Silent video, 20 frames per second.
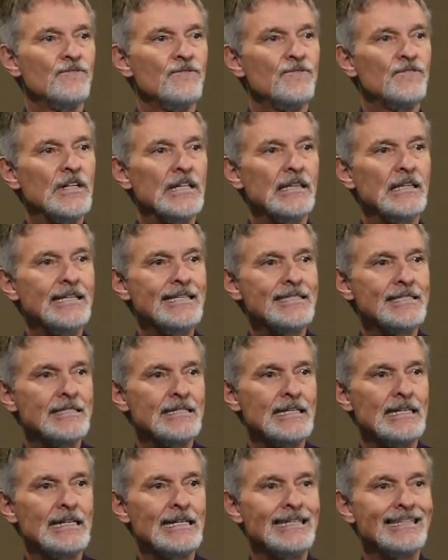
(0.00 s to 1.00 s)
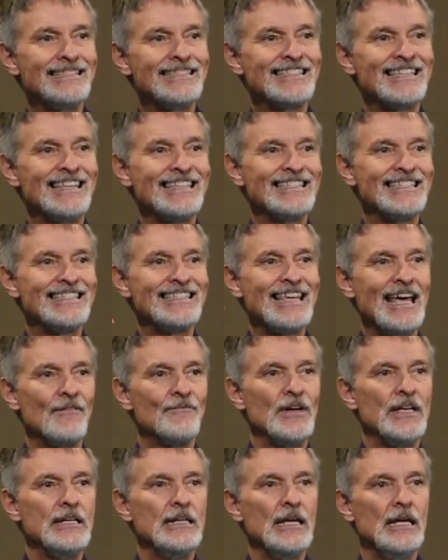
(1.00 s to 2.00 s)
Philistines
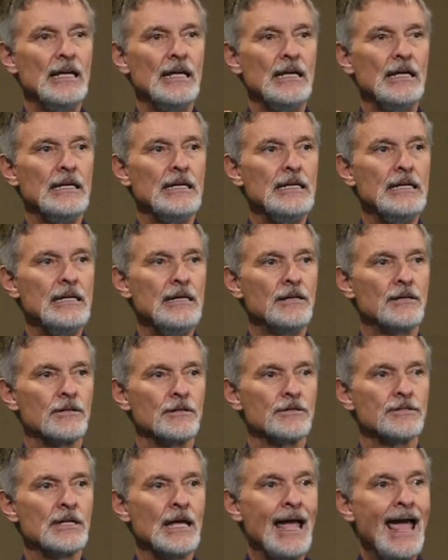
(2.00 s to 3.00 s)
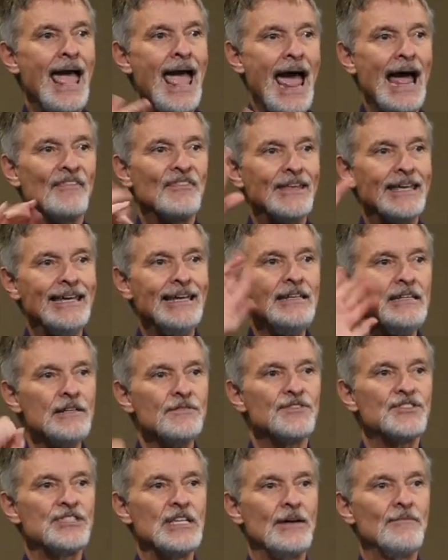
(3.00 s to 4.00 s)
7 years. At the end
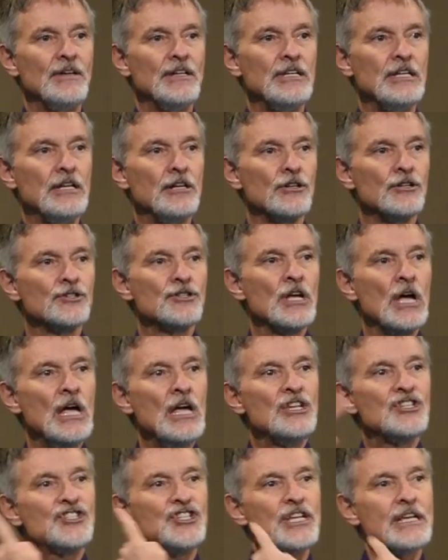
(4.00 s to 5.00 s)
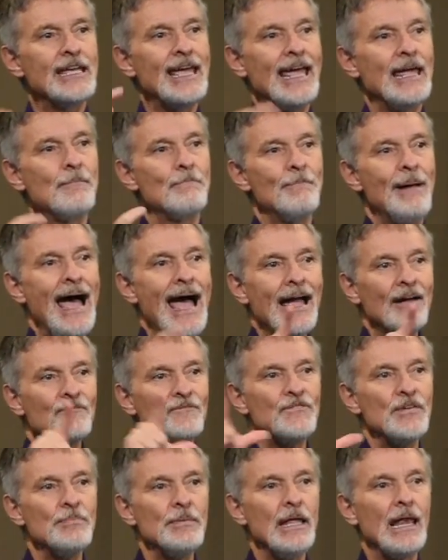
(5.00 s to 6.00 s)
of 7 years, she came back
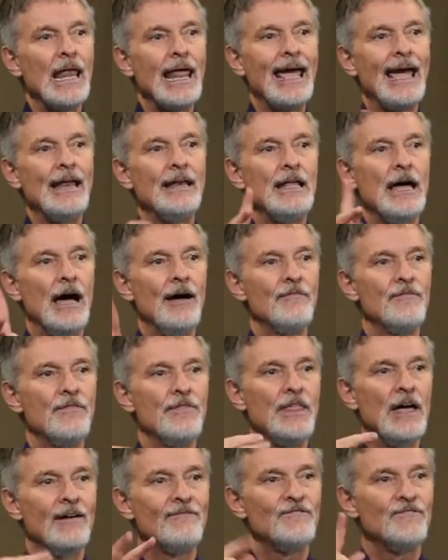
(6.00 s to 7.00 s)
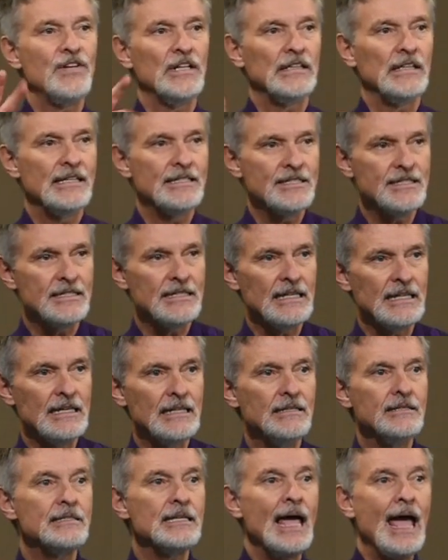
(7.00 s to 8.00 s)
from the land of the
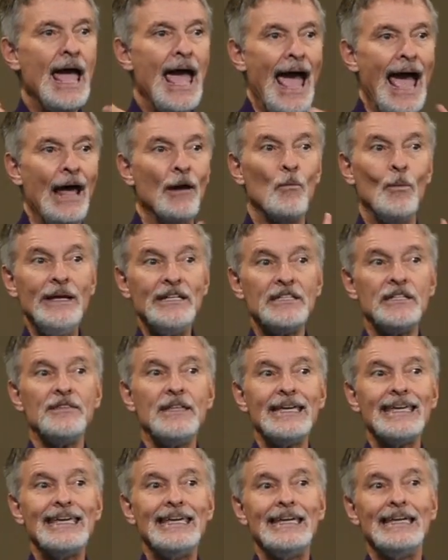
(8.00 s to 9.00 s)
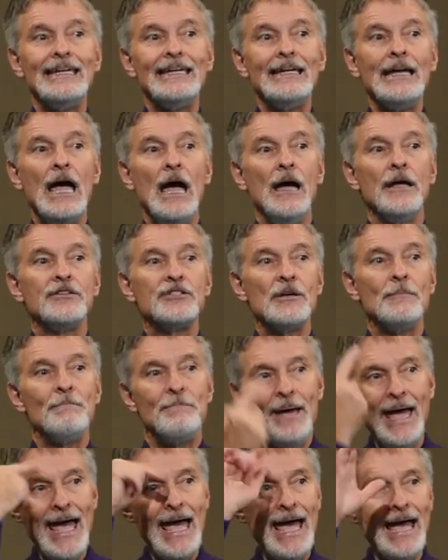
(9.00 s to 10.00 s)
Philistines and went to the king to
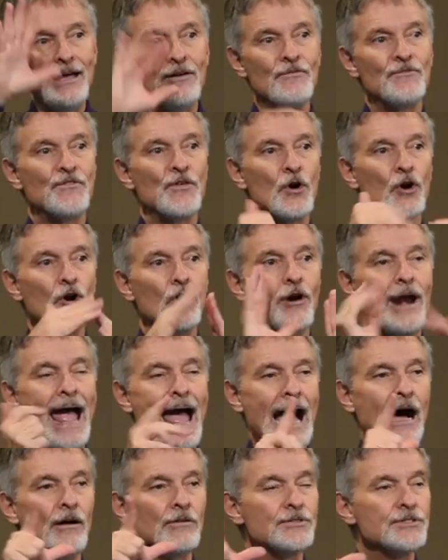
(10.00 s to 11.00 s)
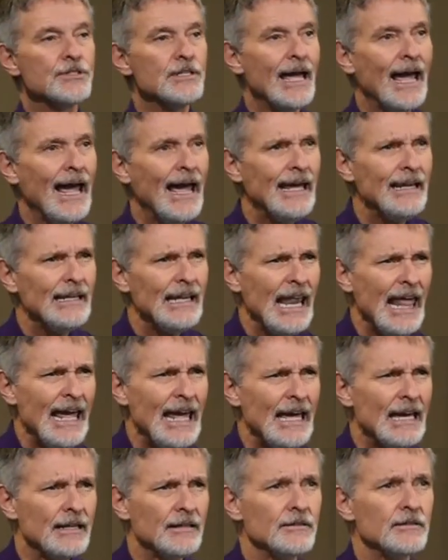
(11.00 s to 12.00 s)
beg for her house and
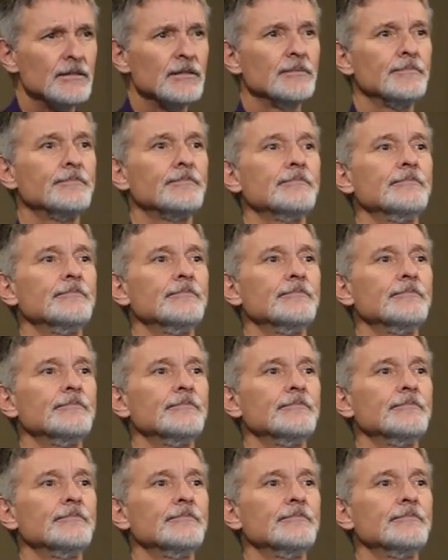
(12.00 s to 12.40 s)
land.